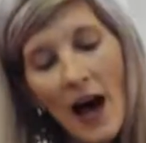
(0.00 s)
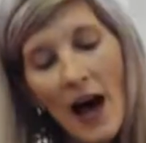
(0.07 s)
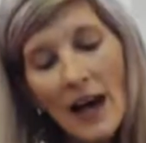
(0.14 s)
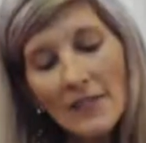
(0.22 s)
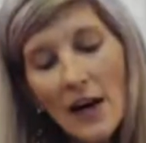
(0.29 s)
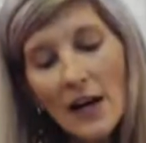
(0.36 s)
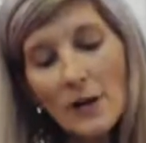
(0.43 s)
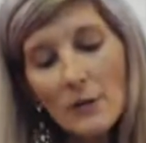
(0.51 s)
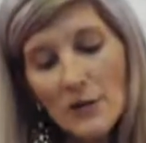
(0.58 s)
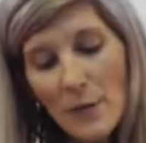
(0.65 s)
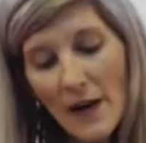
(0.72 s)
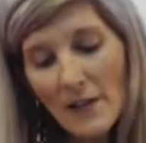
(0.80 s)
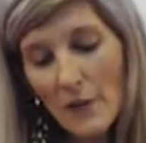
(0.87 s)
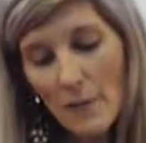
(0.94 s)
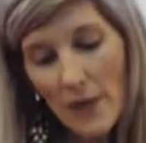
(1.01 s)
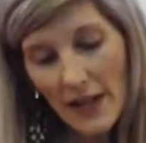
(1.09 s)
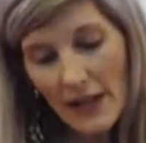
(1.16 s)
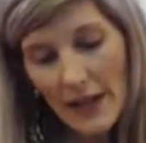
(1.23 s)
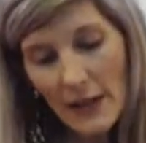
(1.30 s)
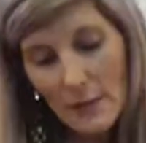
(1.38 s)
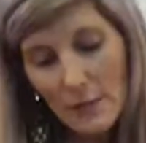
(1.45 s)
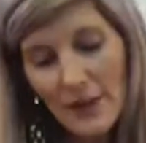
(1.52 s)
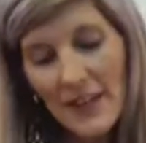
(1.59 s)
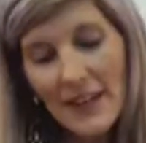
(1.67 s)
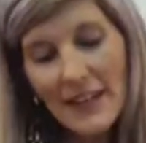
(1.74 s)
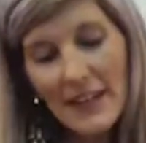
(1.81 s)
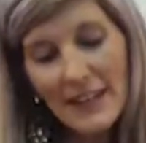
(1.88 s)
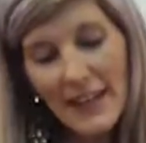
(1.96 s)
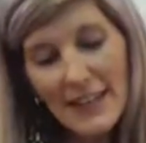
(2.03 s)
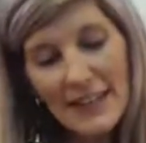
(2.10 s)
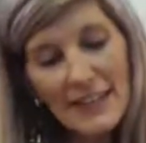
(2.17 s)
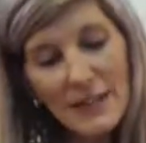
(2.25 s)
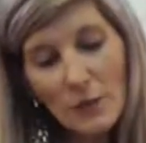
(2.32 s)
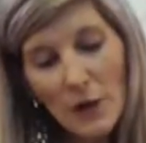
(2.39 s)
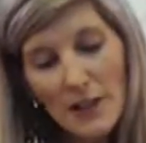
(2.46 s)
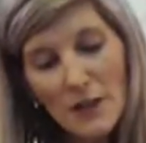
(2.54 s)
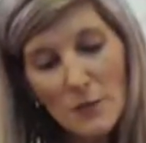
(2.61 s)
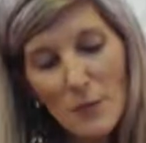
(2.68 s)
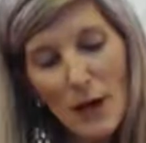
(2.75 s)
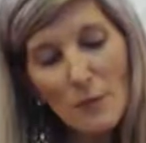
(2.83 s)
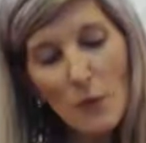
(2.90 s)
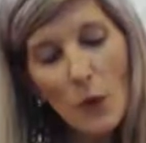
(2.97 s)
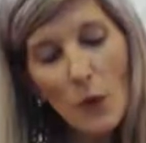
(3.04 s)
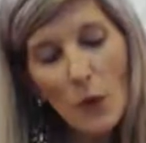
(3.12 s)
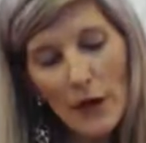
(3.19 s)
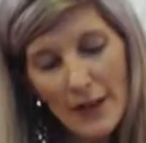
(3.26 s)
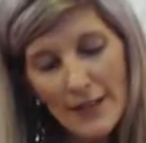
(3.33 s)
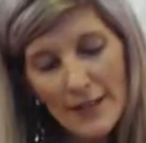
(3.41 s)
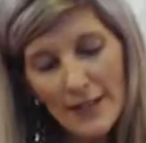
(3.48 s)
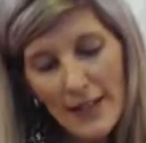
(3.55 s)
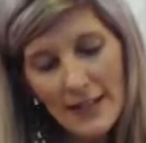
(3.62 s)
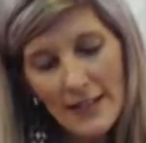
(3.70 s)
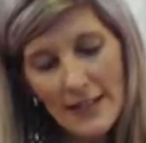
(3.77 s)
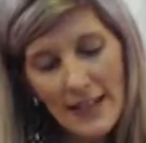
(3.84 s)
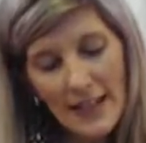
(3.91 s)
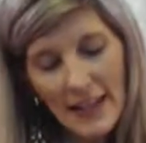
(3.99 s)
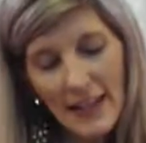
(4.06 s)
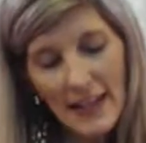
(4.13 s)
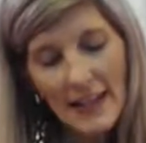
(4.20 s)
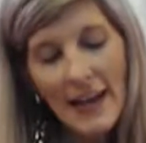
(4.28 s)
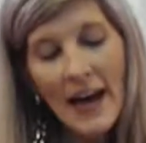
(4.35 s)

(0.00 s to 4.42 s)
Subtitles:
I thought it was about the money, but that he didn't want to spend more on a second ticket.